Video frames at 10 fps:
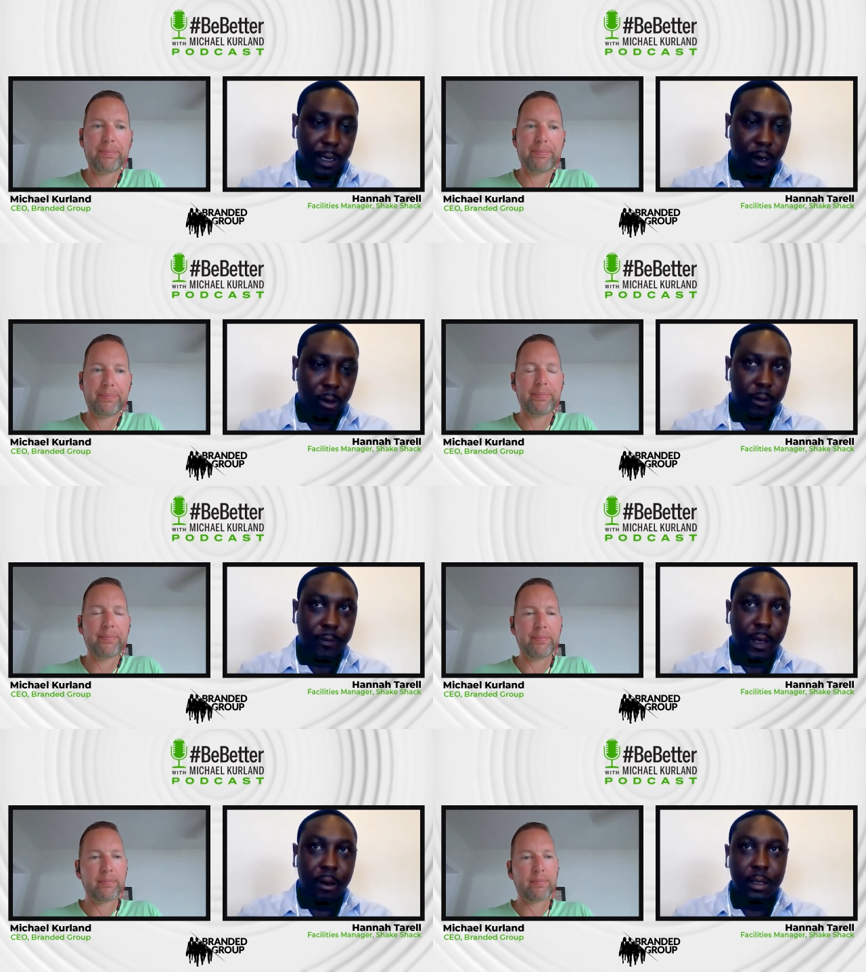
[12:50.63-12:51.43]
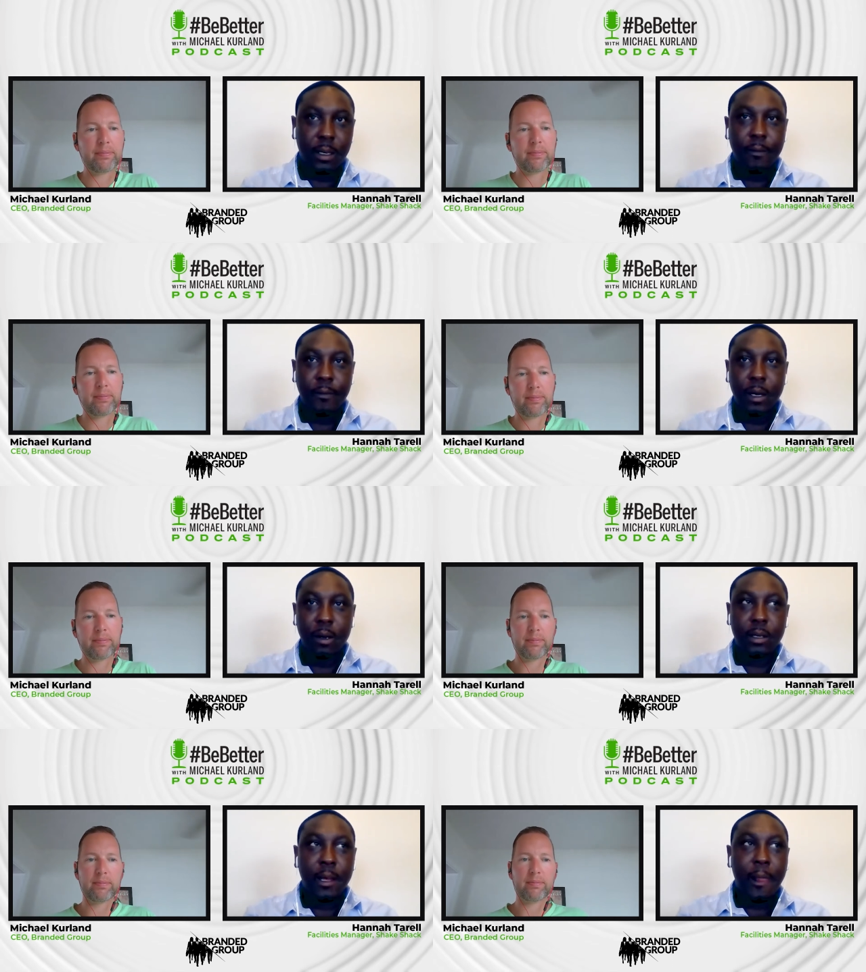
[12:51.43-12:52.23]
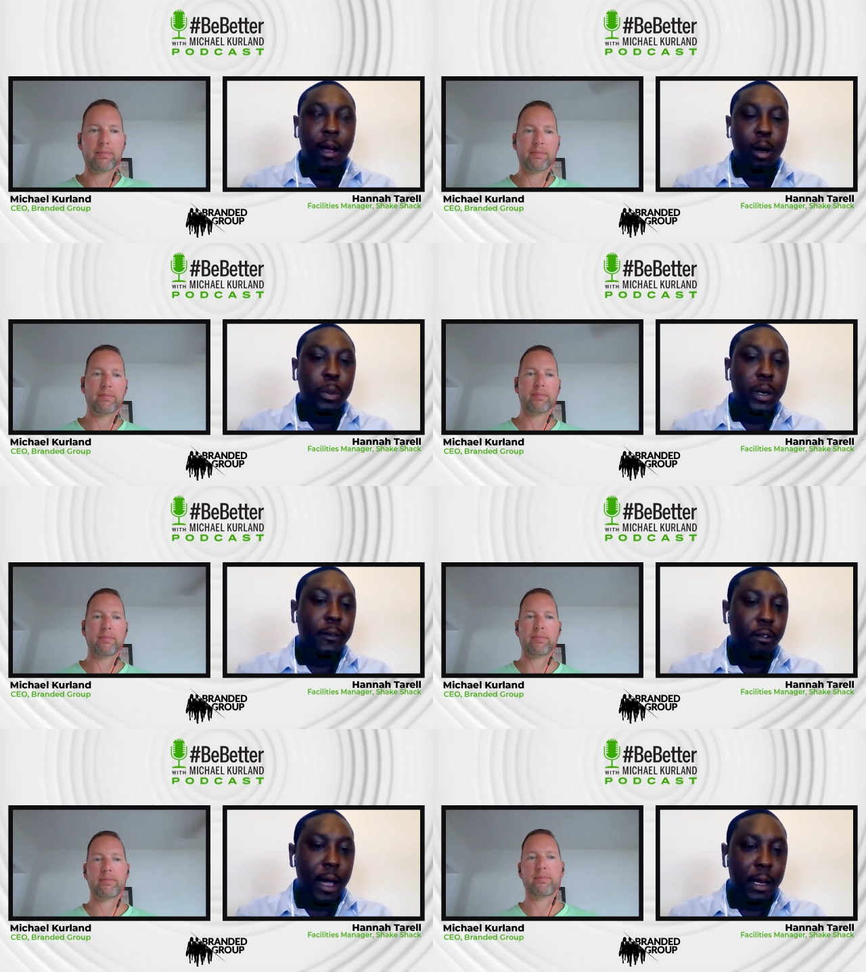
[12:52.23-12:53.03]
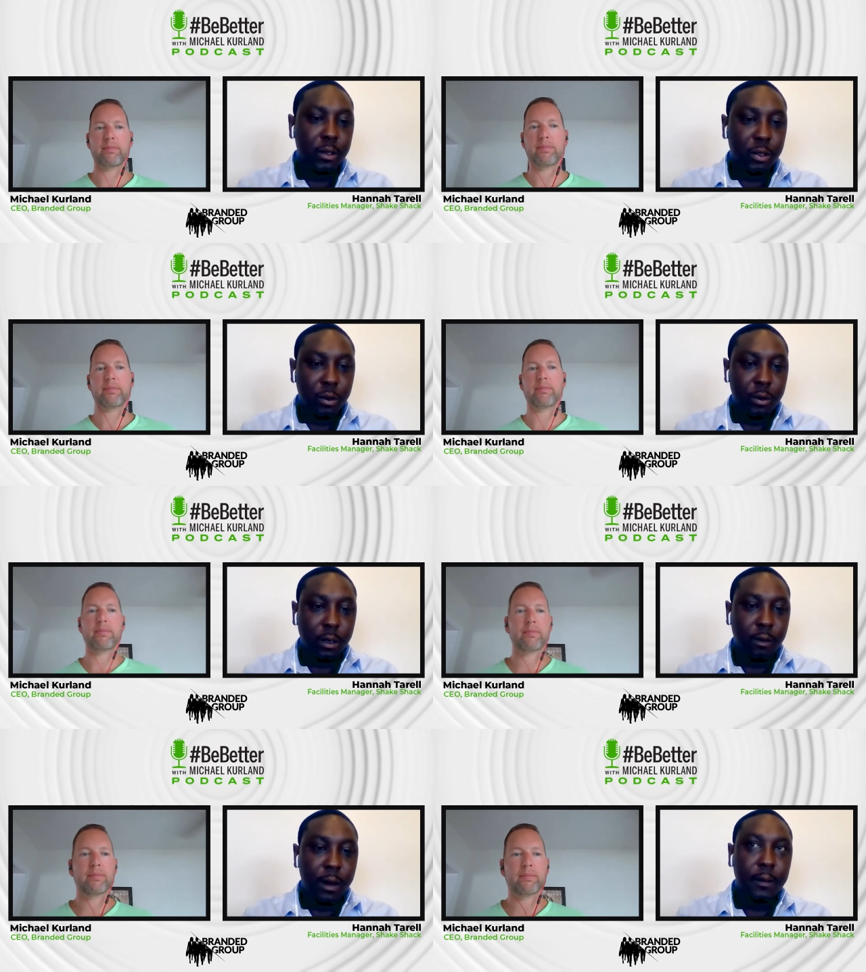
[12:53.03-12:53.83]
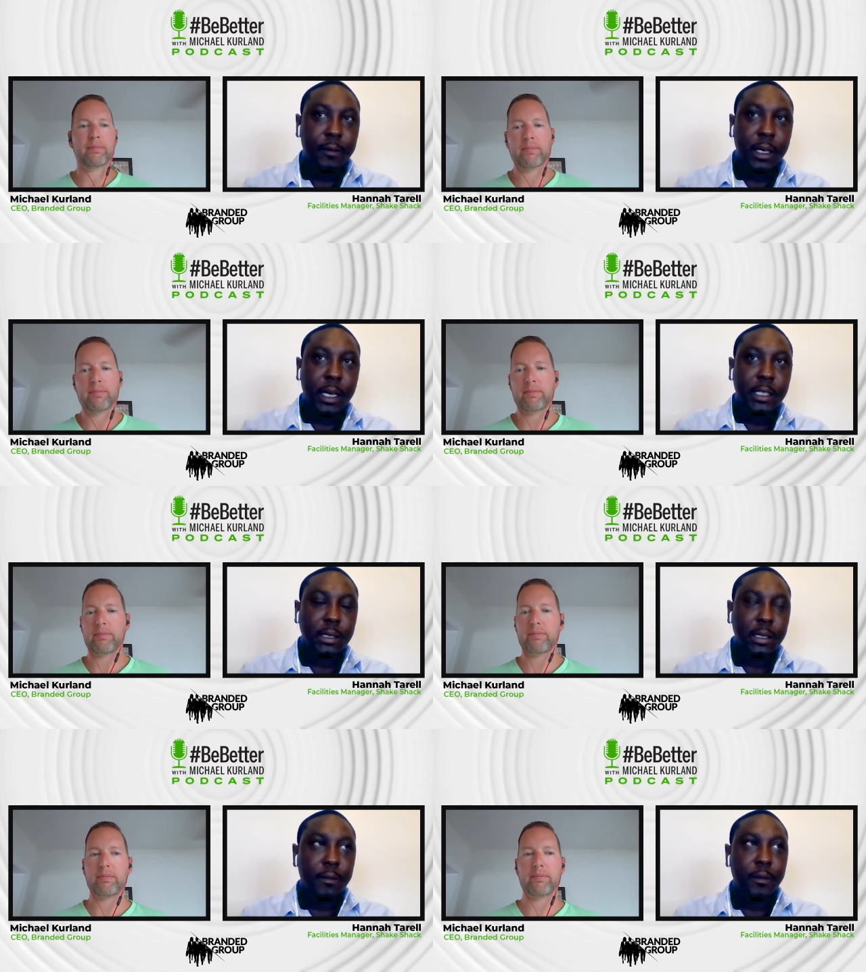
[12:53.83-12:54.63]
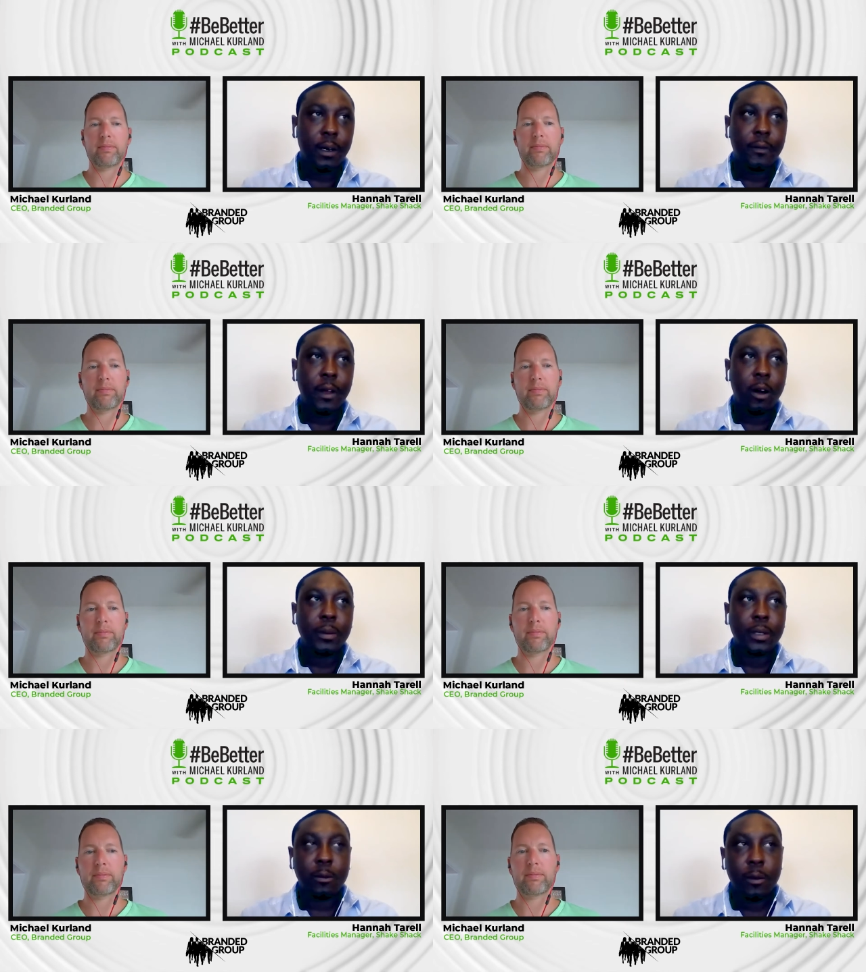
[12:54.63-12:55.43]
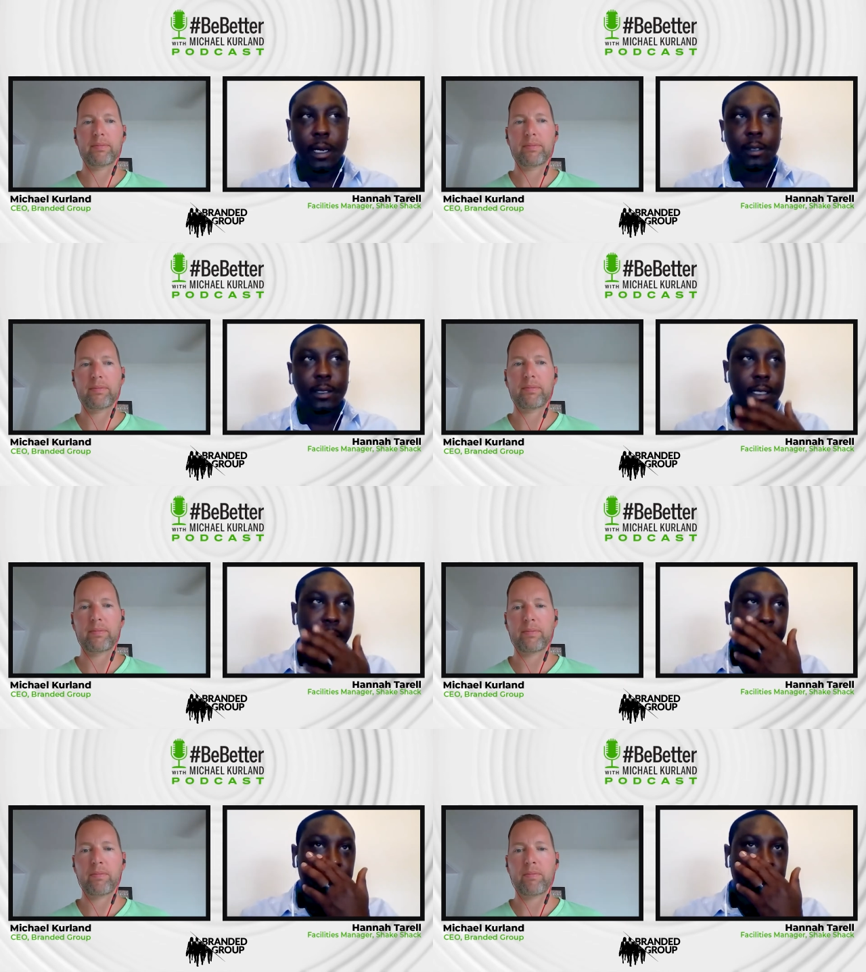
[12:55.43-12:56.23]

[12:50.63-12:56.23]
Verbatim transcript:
Speaker 1: I always felt a bit of gratitude and gratification of helping someone else and